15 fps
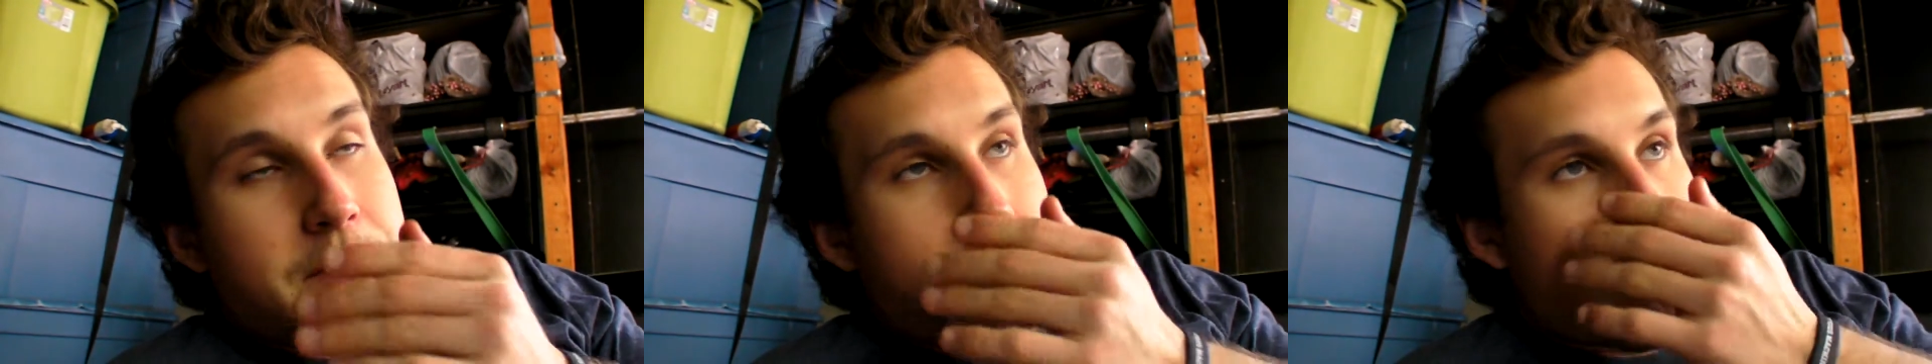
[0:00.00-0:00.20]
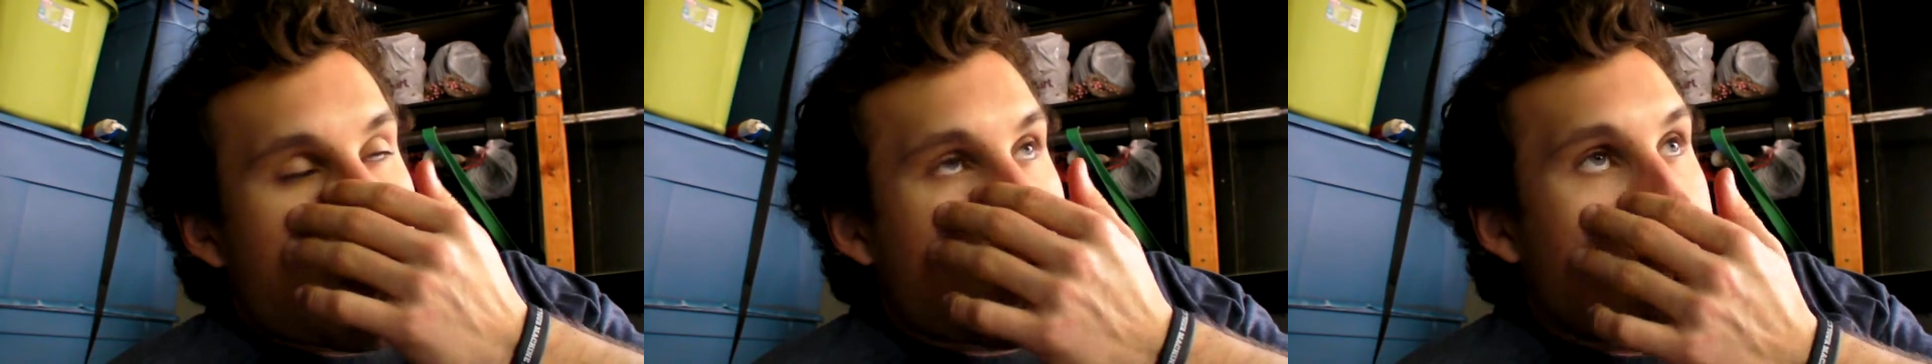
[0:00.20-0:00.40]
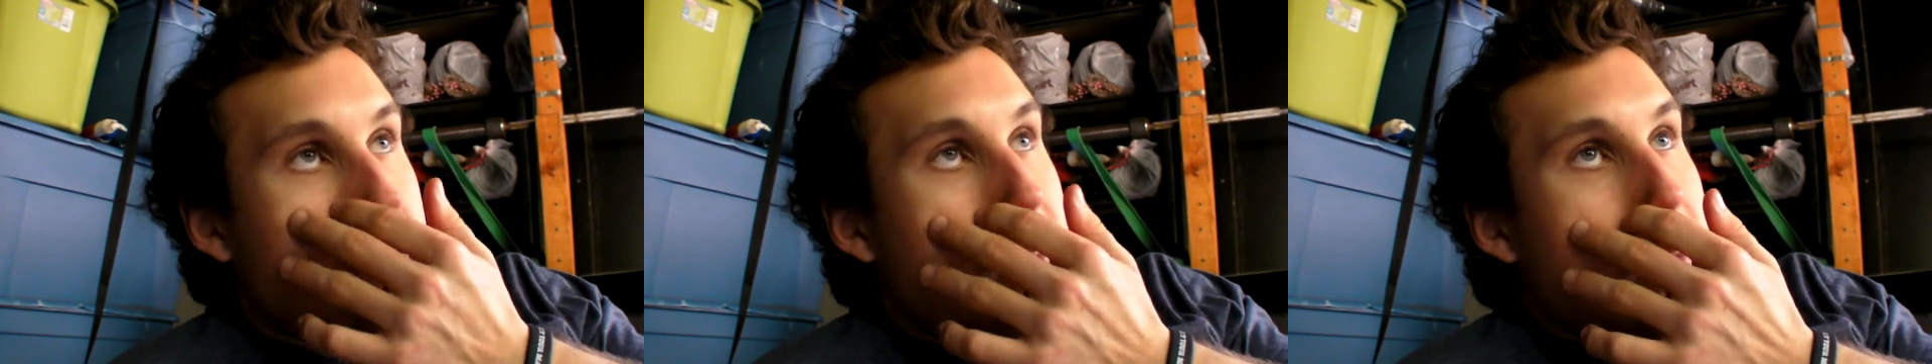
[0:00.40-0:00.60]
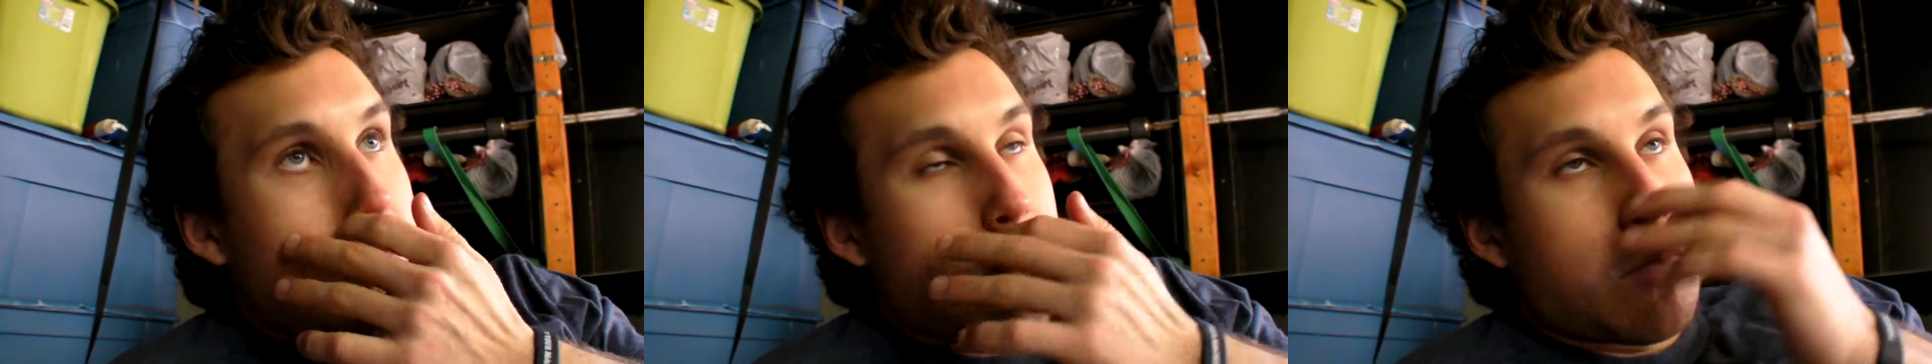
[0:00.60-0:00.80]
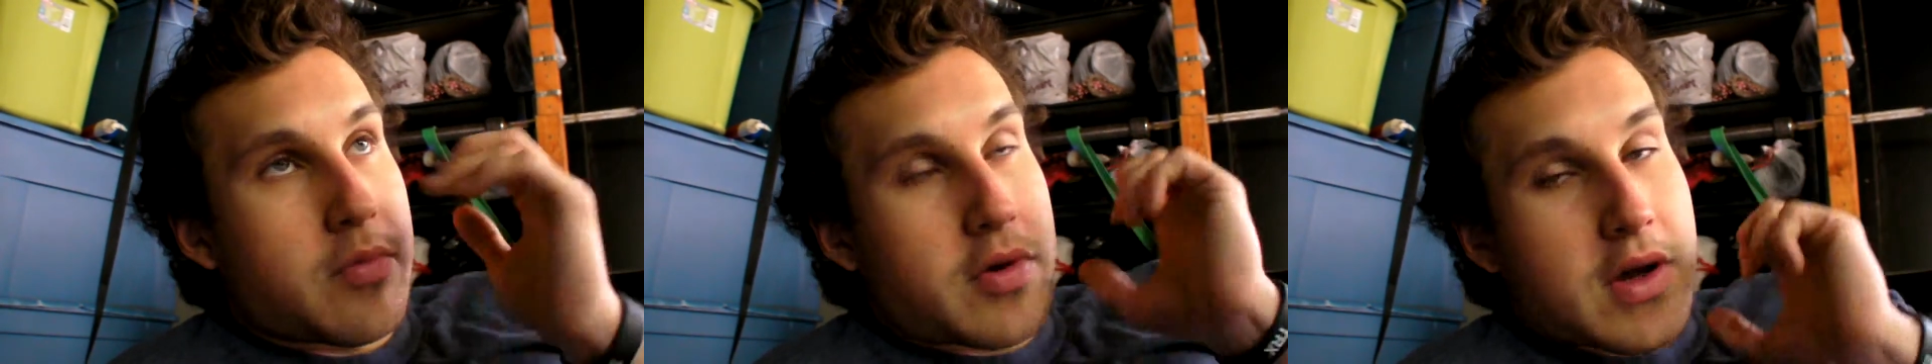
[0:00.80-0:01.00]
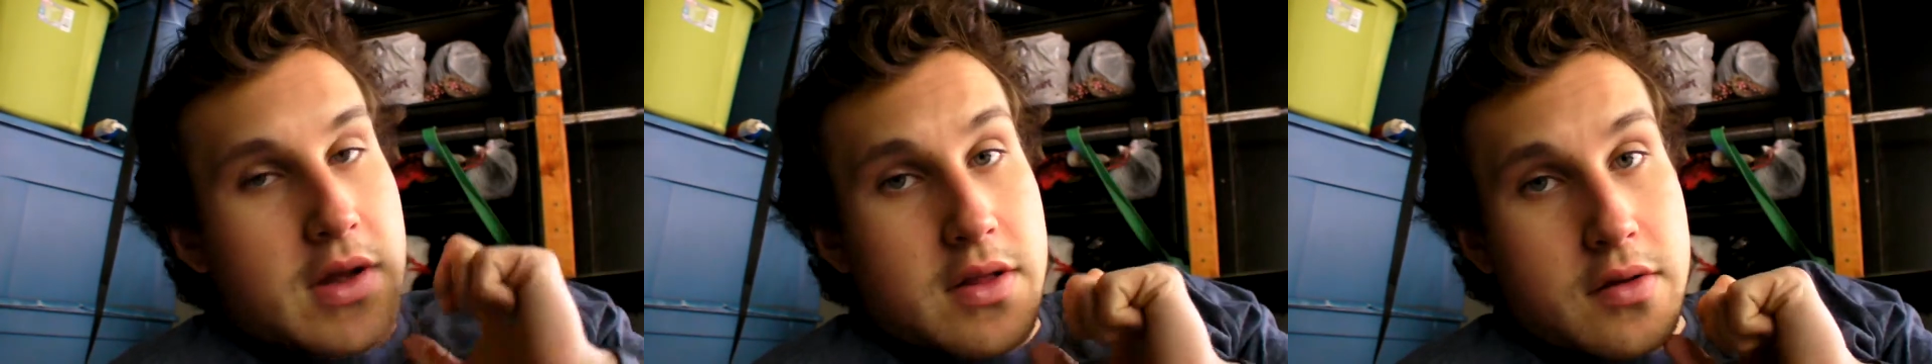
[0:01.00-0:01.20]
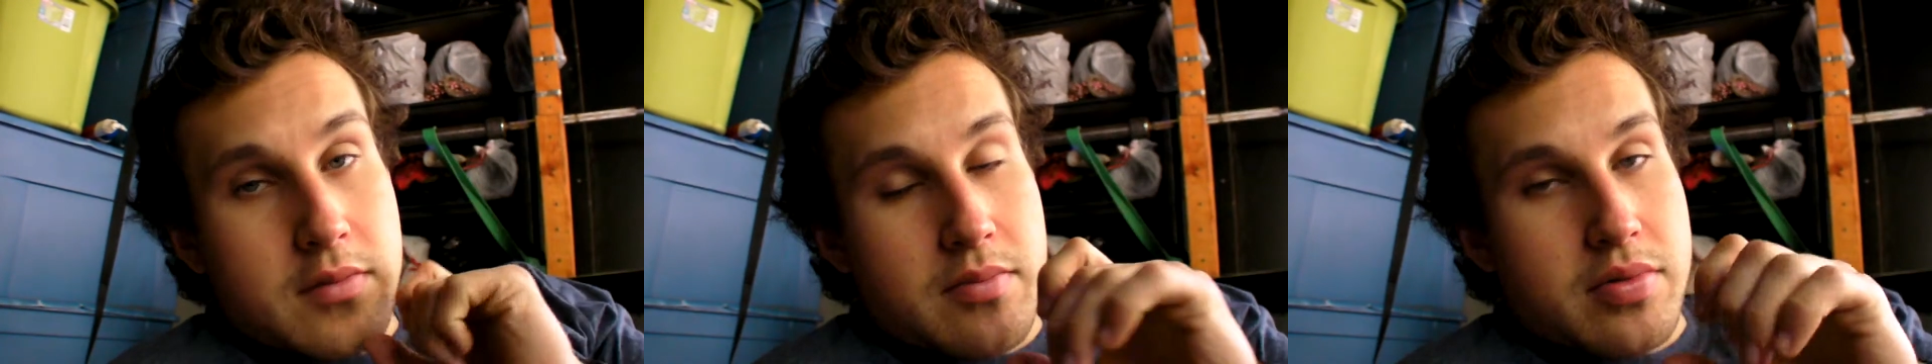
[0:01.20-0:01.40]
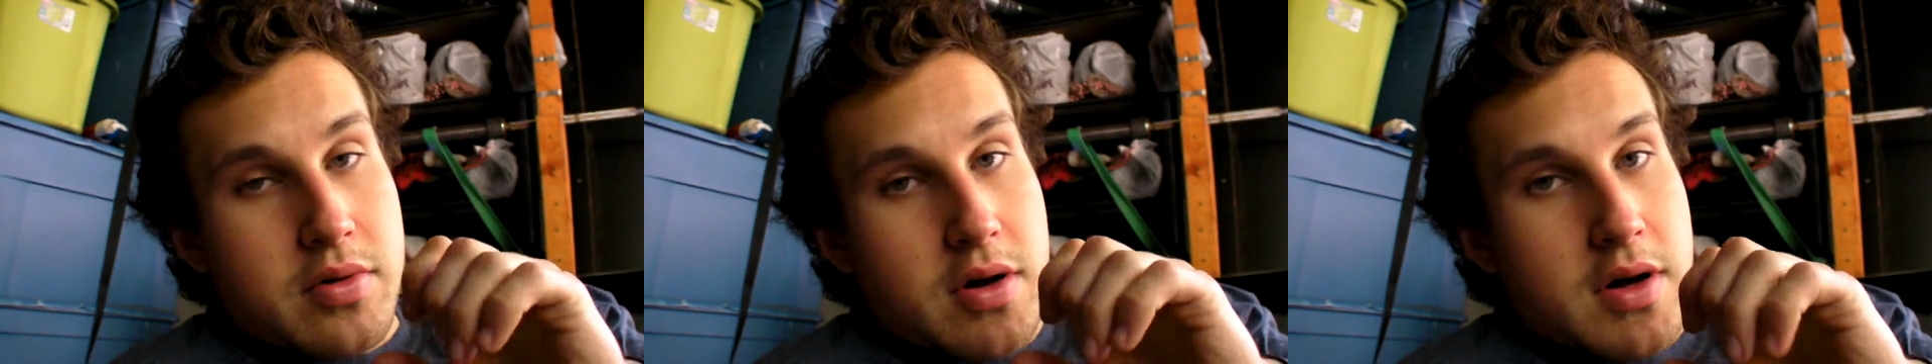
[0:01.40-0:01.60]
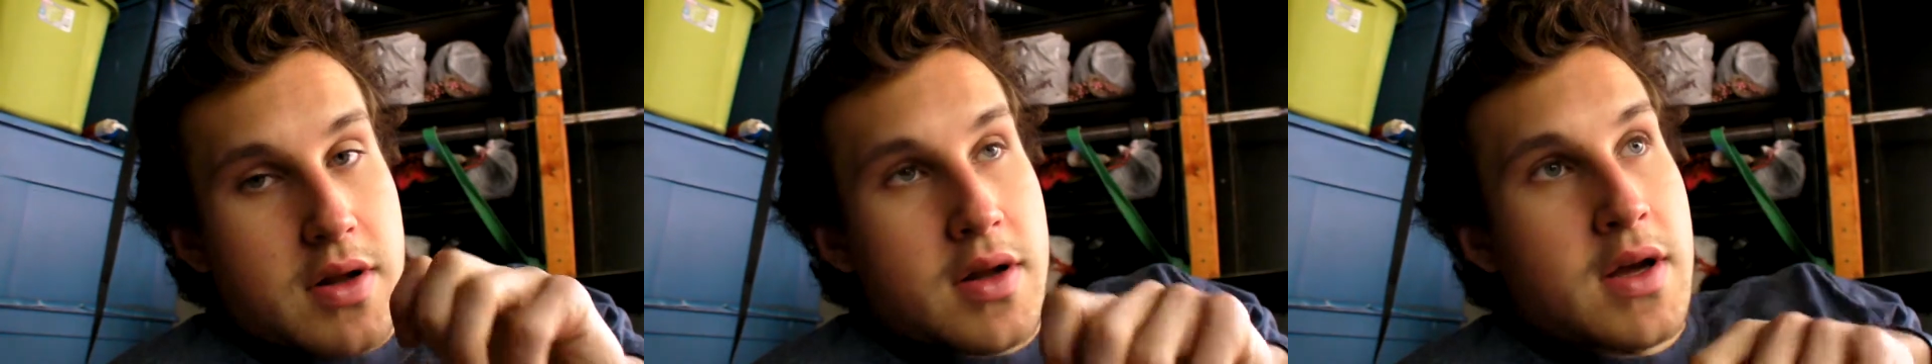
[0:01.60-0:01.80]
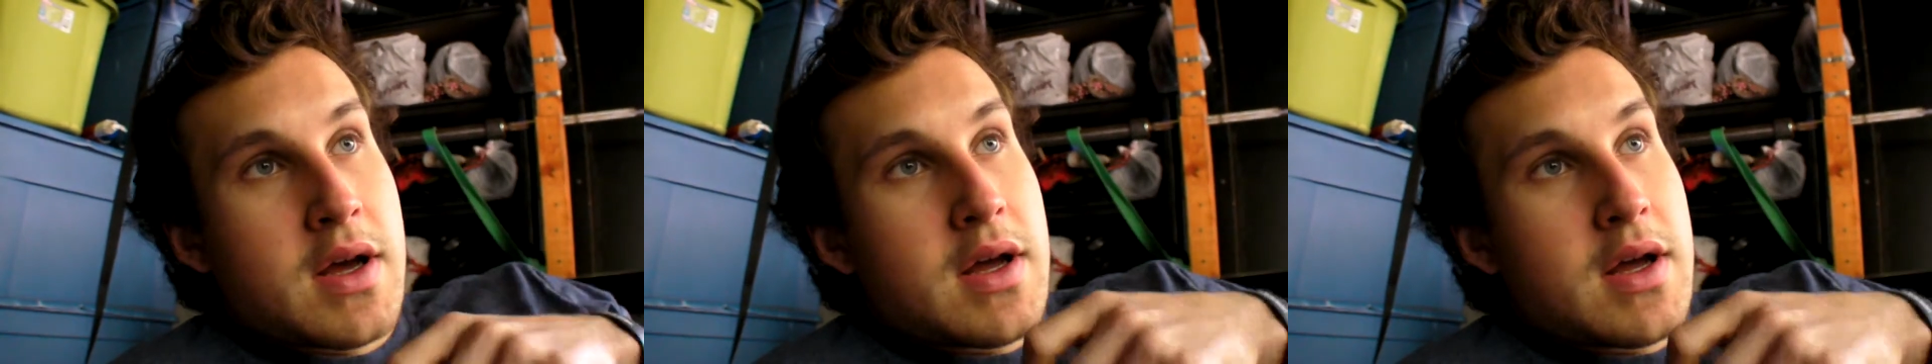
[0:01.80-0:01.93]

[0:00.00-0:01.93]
So heat will bring in new blood,